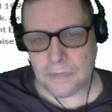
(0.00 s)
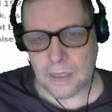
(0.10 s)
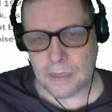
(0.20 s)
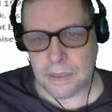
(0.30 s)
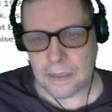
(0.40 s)

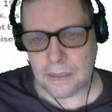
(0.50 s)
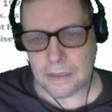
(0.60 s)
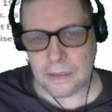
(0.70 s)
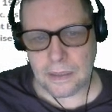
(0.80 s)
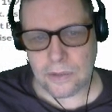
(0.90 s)
mean,
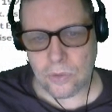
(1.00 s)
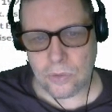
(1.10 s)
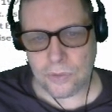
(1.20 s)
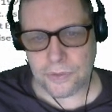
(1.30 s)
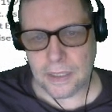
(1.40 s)
this
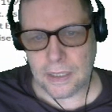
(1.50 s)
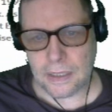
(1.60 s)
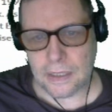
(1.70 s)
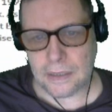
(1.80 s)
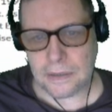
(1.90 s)
whole thing
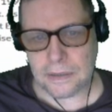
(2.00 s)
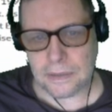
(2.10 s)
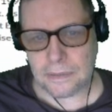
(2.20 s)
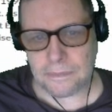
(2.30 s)
is